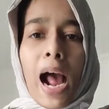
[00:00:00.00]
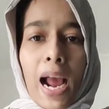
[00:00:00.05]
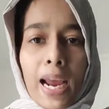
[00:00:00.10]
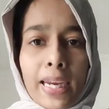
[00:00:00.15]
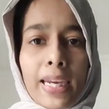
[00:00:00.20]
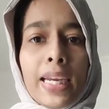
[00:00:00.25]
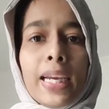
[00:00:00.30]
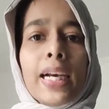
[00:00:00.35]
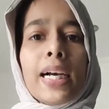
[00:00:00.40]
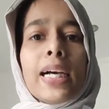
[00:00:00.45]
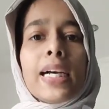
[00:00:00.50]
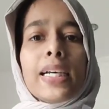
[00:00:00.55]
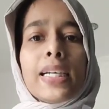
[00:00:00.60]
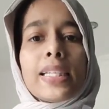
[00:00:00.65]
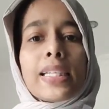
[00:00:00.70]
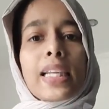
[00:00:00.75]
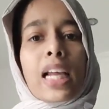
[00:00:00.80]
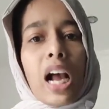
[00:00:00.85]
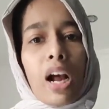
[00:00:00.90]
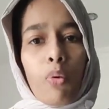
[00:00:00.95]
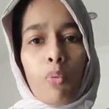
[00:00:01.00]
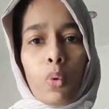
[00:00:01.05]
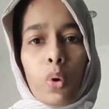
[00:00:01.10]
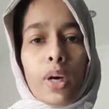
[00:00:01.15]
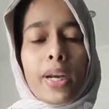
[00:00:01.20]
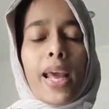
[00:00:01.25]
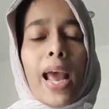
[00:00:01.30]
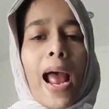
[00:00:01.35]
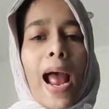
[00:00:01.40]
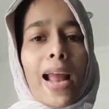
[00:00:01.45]
eye is
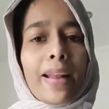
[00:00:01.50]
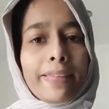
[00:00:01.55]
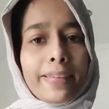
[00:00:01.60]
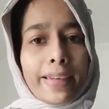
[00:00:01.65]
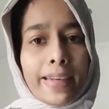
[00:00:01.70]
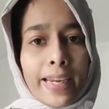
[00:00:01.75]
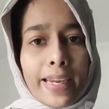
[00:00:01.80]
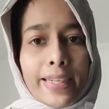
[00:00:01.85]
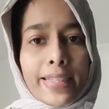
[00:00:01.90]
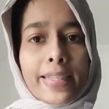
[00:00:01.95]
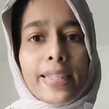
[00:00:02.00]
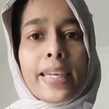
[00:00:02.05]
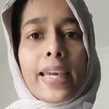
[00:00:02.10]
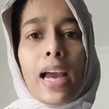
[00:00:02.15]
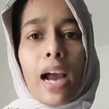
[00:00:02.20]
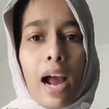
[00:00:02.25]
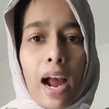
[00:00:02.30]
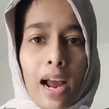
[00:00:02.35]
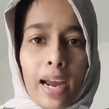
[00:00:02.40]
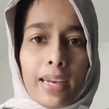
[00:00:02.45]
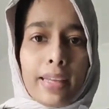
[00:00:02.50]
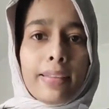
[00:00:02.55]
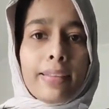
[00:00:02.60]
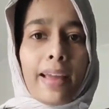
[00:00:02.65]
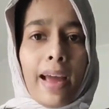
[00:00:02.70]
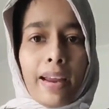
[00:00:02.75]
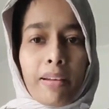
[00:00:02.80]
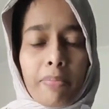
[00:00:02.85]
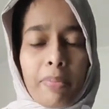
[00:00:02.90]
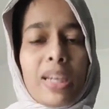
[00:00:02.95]
covered and the lazy eye,
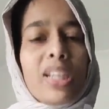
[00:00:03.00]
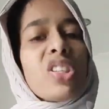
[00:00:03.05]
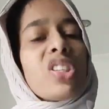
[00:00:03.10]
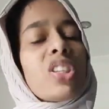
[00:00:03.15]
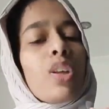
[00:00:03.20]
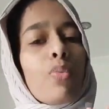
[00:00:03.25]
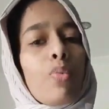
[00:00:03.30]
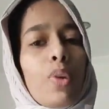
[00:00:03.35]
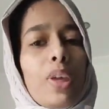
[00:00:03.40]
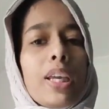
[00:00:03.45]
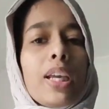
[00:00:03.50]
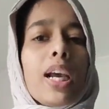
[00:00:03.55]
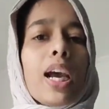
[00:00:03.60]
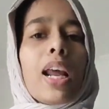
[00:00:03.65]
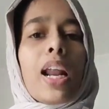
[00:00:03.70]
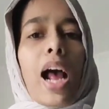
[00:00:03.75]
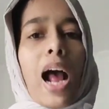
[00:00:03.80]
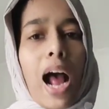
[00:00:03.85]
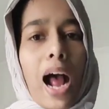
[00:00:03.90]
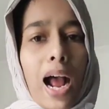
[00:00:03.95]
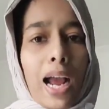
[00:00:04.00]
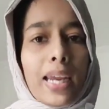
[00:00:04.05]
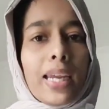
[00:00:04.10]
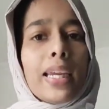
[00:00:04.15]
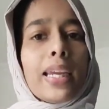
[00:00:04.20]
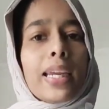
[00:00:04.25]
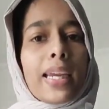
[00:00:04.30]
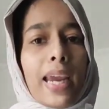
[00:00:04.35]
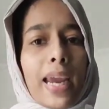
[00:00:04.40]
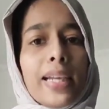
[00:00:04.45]
that means the weaker eye,
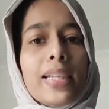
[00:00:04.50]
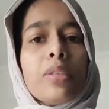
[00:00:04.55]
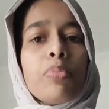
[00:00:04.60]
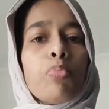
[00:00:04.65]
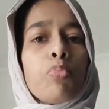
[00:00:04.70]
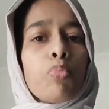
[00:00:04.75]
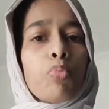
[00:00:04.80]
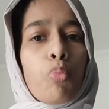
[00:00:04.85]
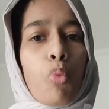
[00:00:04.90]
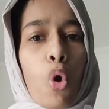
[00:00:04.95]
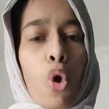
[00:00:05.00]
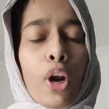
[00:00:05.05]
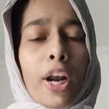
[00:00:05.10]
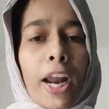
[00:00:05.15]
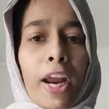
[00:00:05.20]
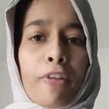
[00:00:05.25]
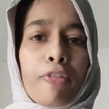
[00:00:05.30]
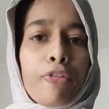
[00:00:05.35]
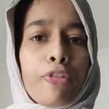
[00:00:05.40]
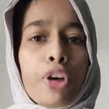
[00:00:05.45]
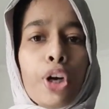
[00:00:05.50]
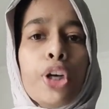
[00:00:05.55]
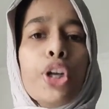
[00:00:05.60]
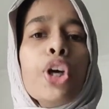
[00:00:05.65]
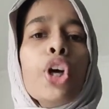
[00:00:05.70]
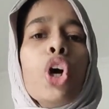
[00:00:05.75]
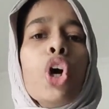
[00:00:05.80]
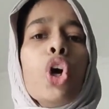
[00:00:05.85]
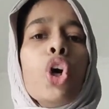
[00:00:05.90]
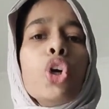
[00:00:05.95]
gets more effort
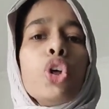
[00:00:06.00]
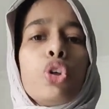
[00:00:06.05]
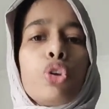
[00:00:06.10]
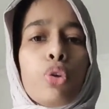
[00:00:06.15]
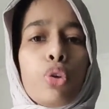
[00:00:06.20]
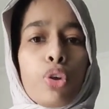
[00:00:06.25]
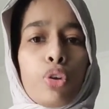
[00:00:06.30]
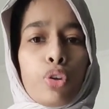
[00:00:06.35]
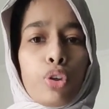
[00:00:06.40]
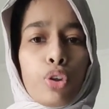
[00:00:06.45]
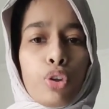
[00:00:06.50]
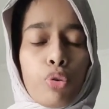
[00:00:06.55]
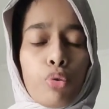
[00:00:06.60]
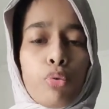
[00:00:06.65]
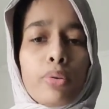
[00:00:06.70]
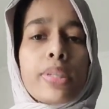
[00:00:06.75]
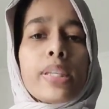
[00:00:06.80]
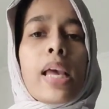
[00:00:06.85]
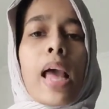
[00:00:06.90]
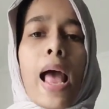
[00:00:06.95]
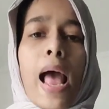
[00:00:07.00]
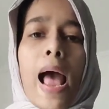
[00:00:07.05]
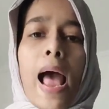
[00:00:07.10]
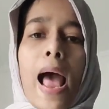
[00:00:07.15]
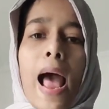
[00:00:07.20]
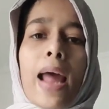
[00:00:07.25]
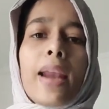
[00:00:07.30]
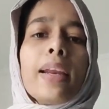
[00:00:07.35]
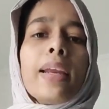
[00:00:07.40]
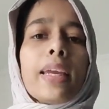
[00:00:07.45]
to use
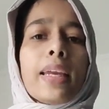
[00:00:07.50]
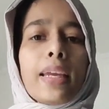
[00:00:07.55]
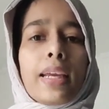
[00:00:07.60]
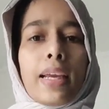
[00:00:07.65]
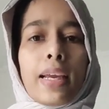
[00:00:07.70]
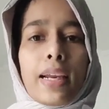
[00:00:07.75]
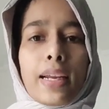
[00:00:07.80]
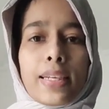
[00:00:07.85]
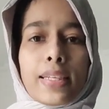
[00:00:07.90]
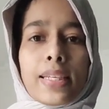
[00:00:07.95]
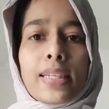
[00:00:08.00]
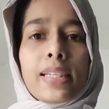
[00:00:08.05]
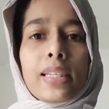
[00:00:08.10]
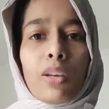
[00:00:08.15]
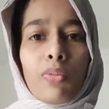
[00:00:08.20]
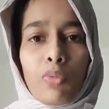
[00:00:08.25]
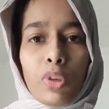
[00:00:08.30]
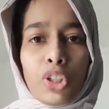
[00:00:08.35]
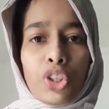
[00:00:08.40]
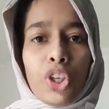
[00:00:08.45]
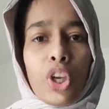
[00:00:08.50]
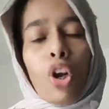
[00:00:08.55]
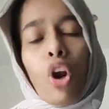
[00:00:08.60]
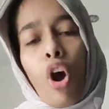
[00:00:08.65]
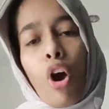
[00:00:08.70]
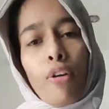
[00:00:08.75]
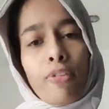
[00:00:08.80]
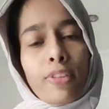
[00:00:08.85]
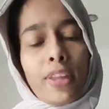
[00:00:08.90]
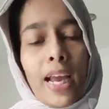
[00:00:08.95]
and increases the vision
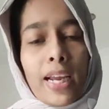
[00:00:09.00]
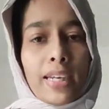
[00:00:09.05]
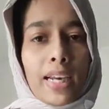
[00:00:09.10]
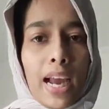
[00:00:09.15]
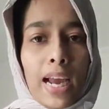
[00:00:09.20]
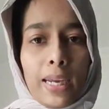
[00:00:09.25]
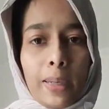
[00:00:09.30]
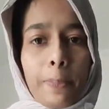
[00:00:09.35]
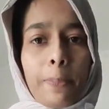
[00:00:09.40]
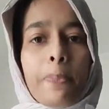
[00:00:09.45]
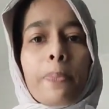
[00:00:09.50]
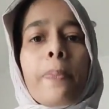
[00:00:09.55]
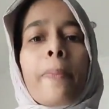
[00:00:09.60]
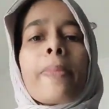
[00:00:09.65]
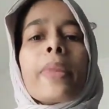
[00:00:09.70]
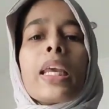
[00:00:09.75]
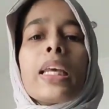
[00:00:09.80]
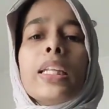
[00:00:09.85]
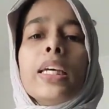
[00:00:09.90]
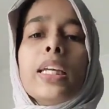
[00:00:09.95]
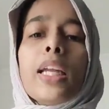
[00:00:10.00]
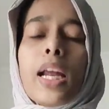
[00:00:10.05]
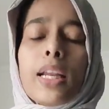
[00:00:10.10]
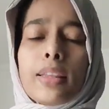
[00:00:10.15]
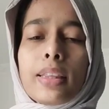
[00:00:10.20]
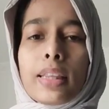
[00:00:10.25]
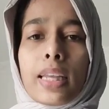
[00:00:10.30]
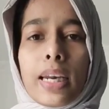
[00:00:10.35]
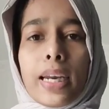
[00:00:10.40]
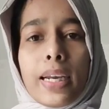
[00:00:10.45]
of that eye. There are
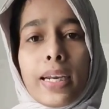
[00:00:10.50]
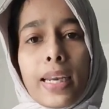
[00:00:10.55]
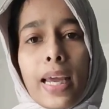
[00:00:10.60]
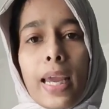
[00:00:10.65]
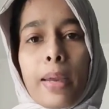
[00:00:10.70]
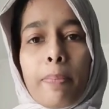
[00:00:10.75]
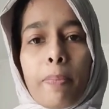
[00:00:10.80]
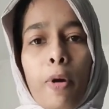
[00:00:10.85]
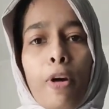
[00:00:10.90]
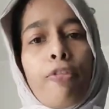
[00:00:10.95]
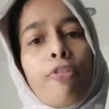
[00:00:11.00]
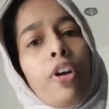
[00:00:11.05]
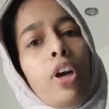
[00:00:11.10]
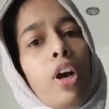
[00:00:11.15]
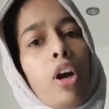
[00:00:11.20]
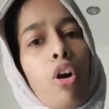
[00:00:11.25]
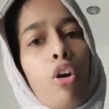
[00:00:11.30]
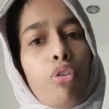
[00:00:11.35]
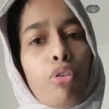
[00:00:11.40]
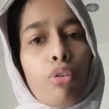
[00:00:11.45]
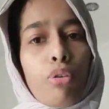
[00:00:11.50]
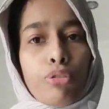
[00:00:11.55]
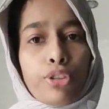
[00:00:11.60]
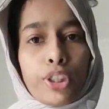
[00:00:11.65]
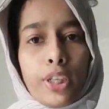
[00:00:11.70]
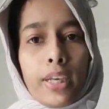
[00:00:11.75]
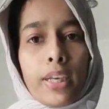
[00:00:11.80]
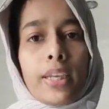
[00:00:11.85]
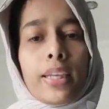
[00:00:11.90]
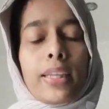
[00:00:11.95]
3 types of
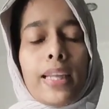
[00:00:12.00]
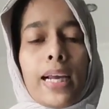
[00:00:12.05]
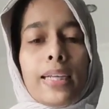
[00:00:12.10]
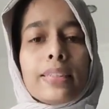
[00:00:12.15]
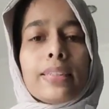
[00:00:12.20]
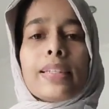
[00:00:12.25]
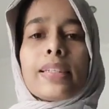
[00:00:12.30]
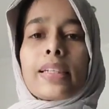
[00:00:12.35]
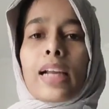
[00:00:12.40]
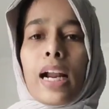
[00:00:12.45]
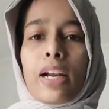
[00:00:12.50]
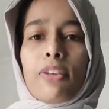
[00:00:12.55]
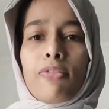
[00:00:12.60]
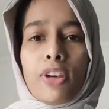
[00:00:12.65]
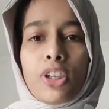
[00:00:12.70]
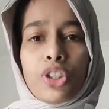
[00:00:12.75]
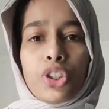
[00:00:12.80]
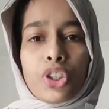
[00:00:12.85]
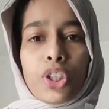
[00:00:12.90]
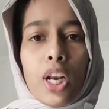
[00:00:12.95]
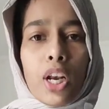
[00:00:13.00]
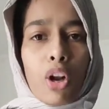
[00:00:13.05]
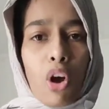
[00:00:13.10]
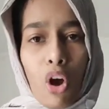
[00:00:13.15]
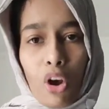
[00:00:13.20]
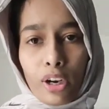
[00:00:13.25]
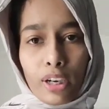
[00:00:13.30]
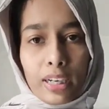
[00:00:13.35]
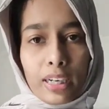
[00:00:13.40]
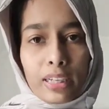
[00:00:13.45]
occlusion, that is conventional
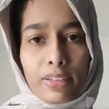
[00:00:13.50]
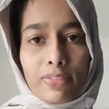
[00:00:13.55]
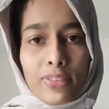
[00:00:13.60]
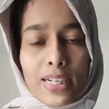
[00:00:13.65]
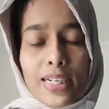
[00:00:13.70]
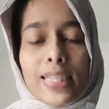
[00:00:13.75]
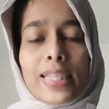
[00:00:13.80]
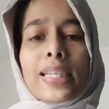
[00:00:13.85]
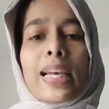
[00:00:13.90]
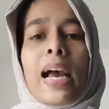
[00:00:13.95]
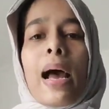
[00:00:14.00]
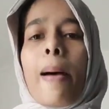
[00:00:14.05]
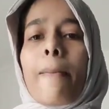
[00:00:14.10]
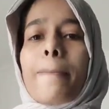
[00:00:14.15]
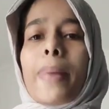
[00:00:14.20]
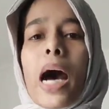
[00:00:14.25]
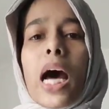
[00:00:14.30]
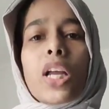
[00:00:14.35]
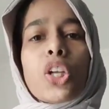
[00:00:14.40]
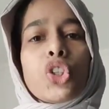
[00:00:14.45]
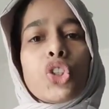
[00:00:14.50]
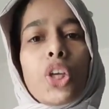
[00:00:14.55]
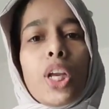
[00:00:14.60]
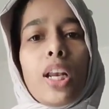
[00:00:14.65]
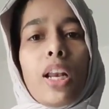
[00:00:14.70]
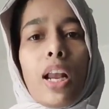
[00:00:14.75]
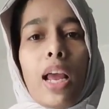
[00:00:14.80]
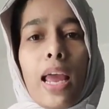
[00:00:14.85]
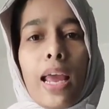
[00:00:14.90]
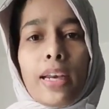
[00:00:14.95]
or inverse,
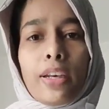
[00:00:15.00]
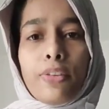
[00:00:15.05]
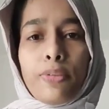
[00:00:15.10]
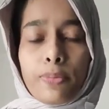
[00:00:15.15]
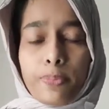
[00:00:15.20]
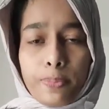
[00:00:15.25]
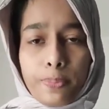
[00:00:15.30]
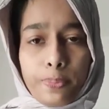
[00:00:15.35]
partial and